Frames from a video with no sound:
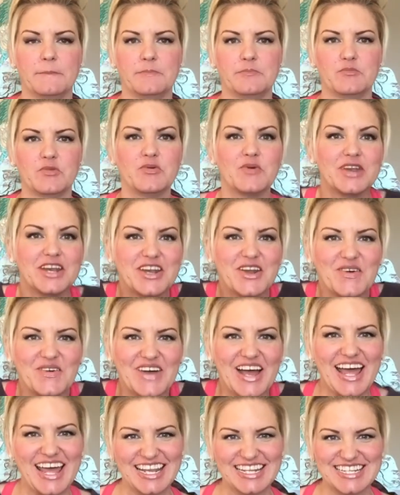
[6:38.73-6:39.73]
We wanna know
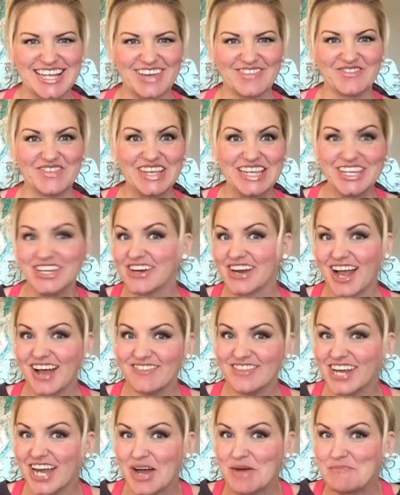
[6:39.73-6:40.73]
ahead of time. You're
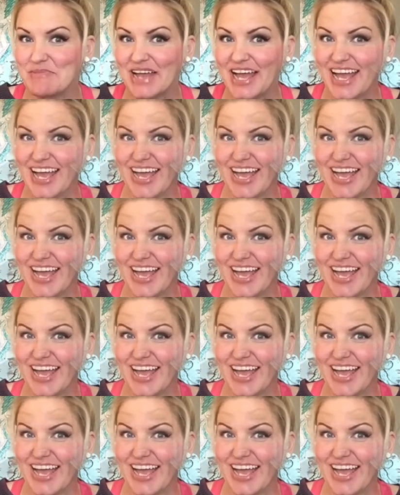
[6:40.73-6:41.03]
coming up.